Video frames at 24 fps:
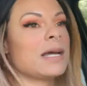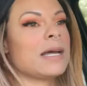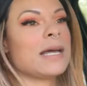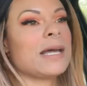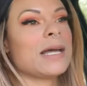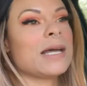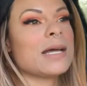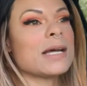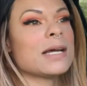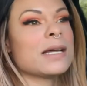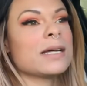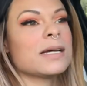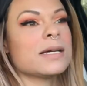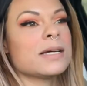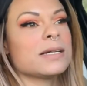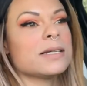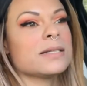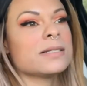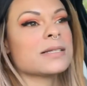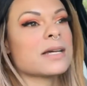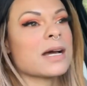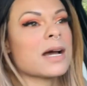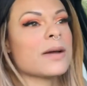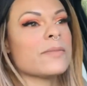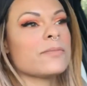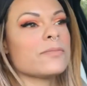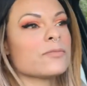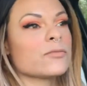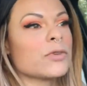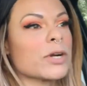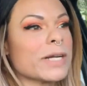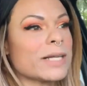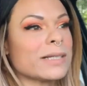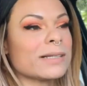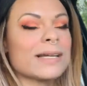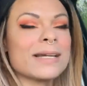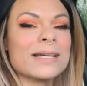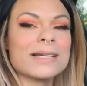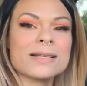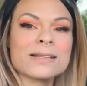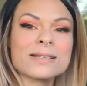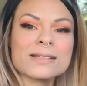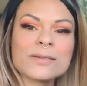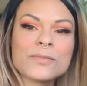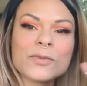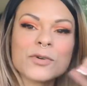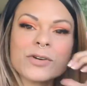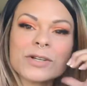And I'm running late
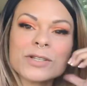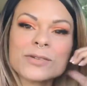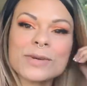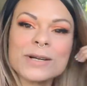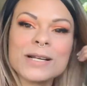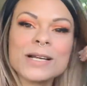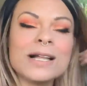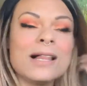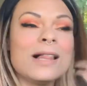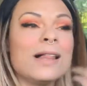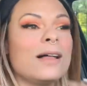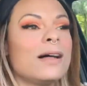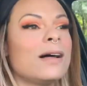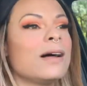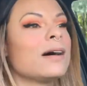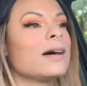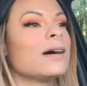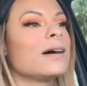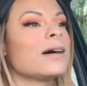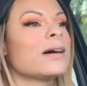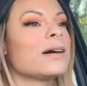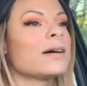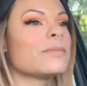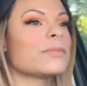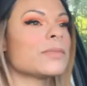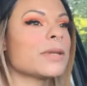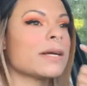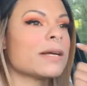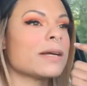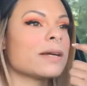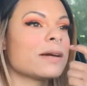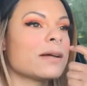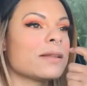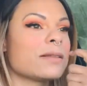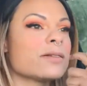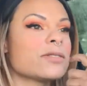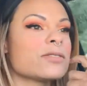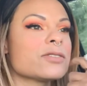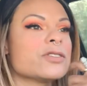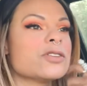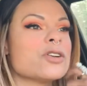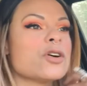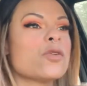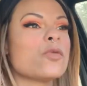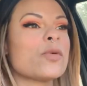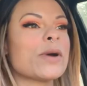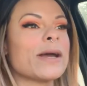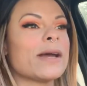because I'm always running. I'm like, there's
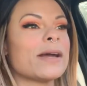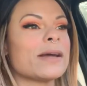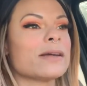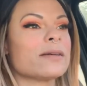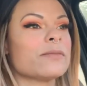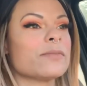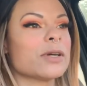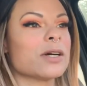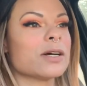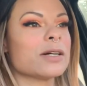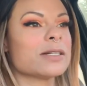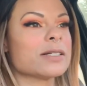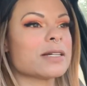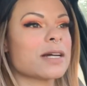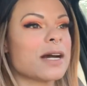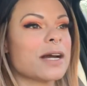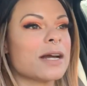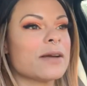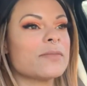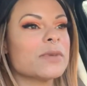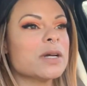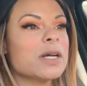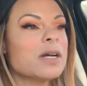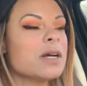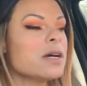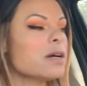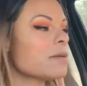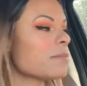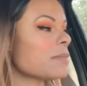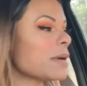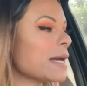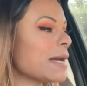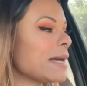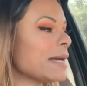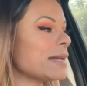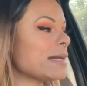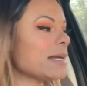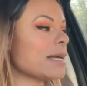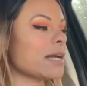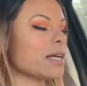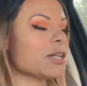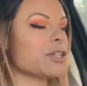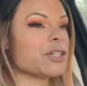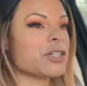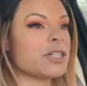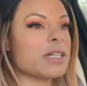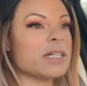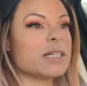no way I can be on time. My A D
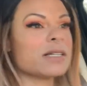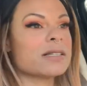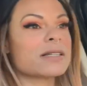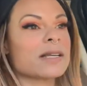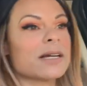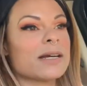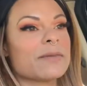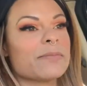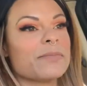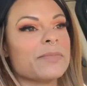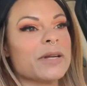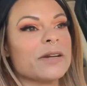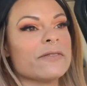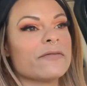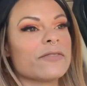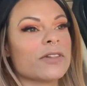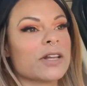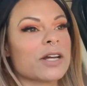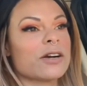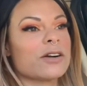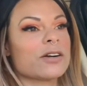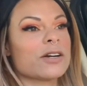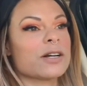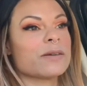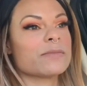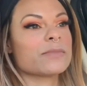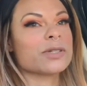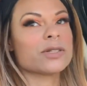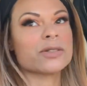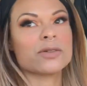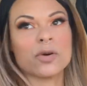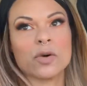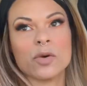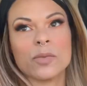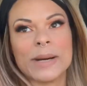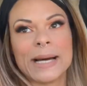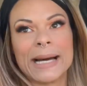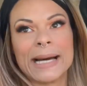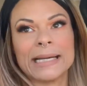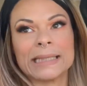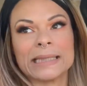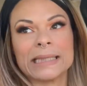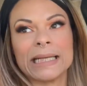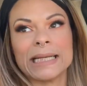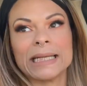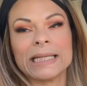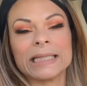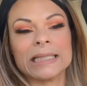H D has like been flaring up so
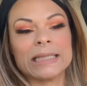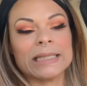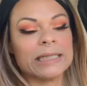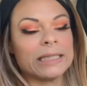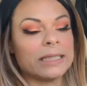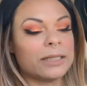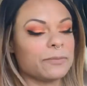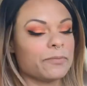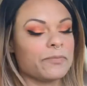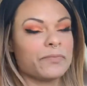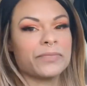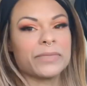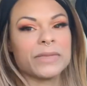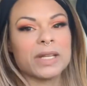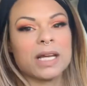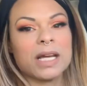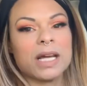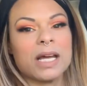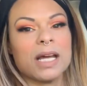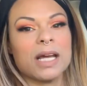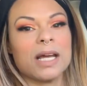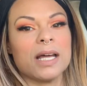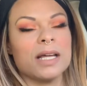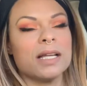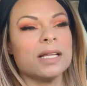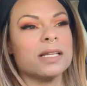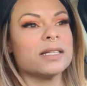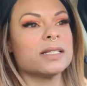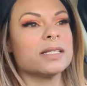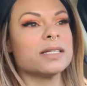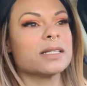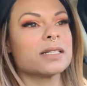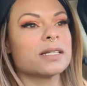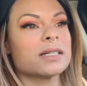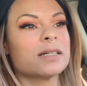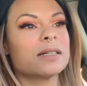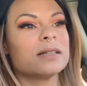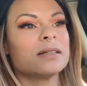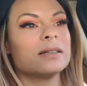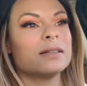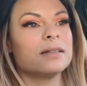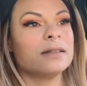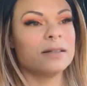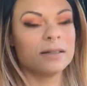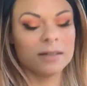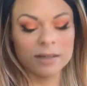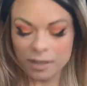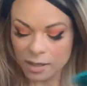bad lately.
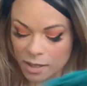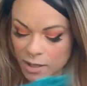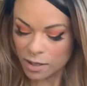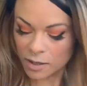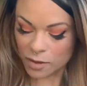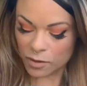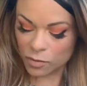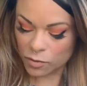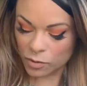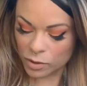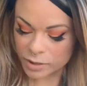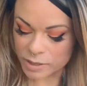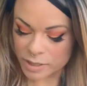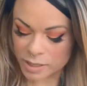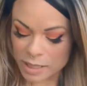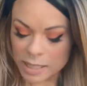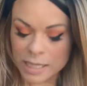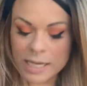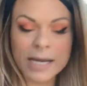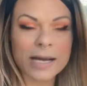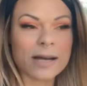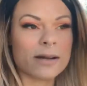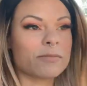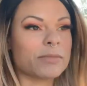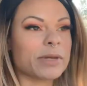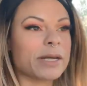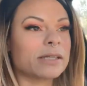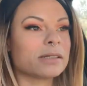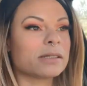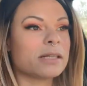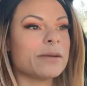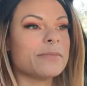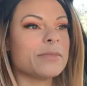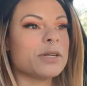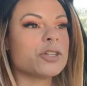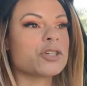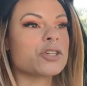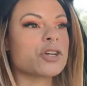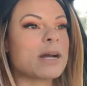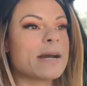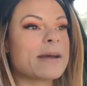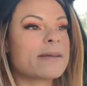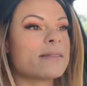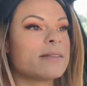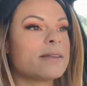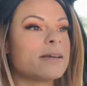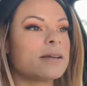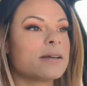And of course today I'm like, let me
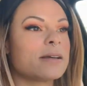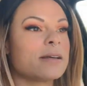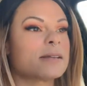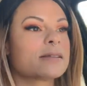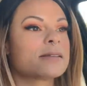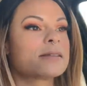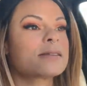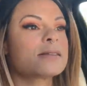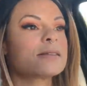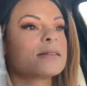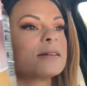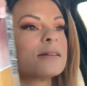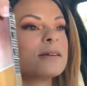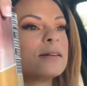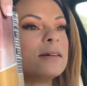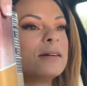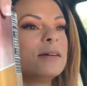try this.